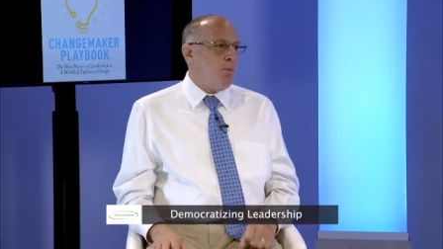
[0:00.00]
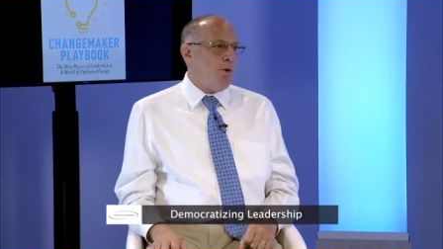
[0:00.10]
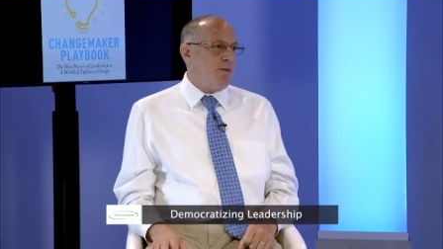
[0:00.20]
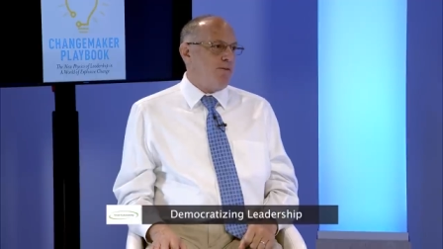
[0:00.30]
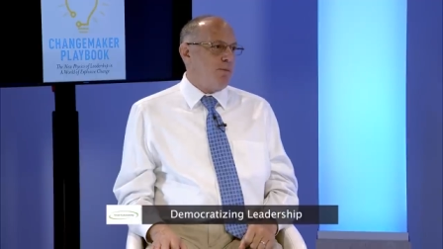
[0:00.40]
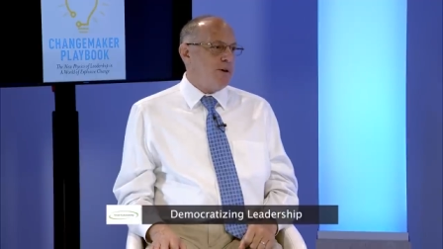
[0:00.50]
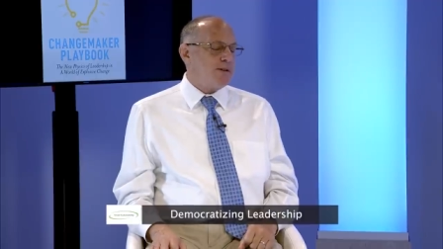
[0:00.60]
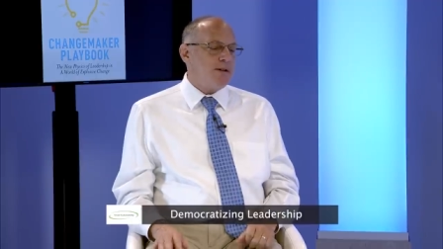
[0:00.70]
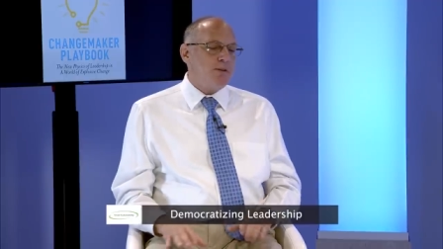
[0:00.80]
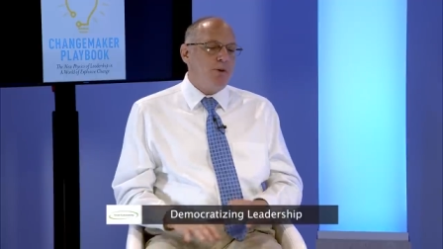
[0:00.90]
important for
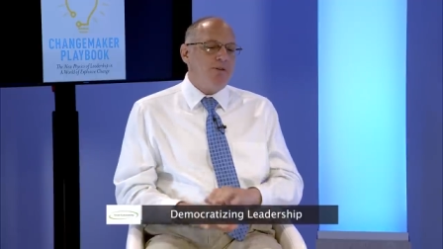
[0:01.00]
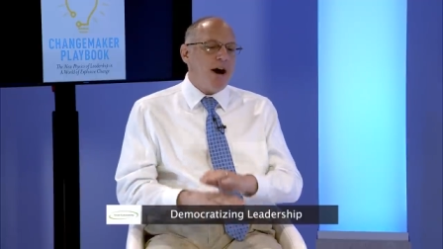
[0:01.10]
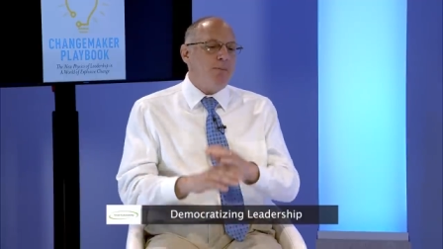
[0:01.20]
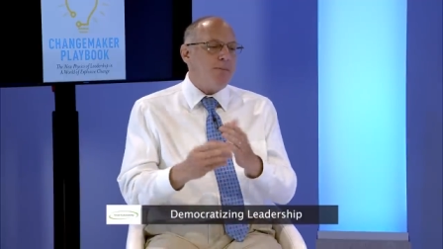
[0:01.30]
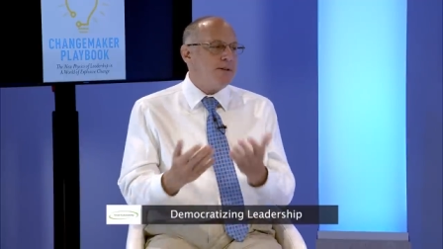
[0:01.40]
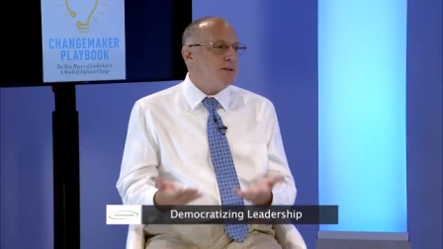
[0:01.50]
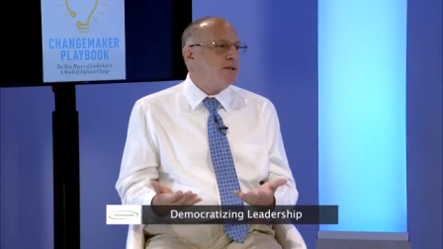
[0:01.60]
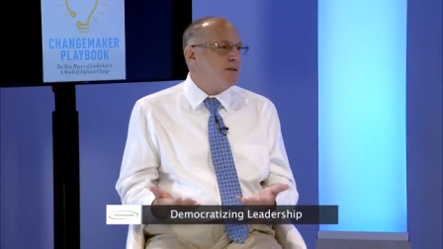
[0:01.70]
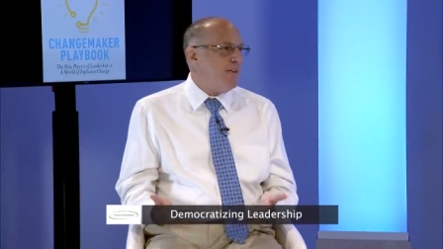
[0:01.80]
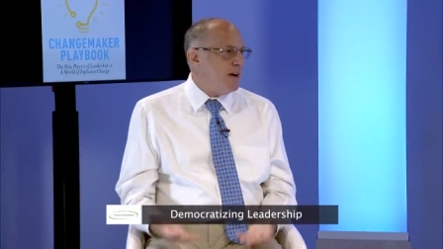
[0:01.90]
business. We've got
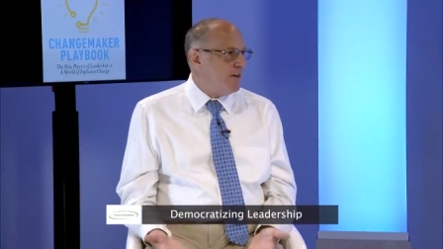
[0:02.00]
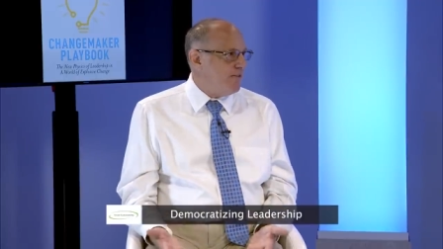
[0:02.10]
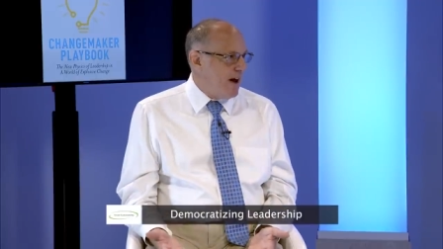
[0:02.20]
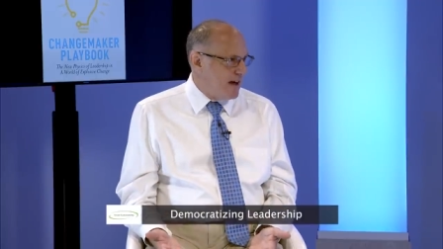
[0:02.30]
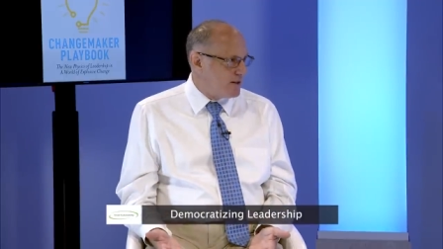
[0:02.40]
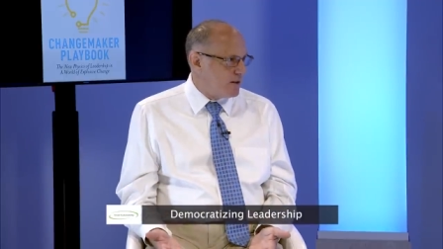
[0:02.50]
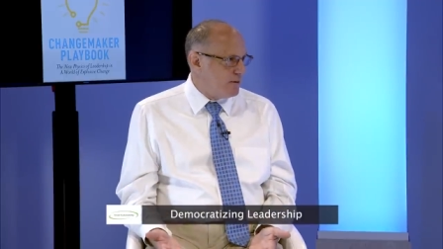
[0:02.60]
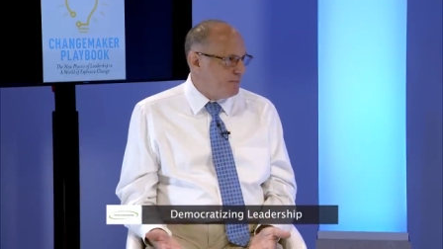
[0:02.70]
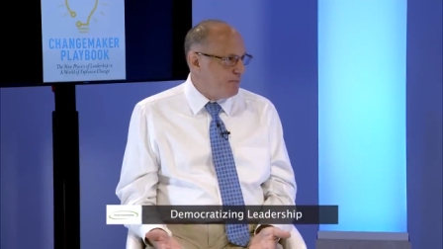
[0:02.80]
businesses failing faster.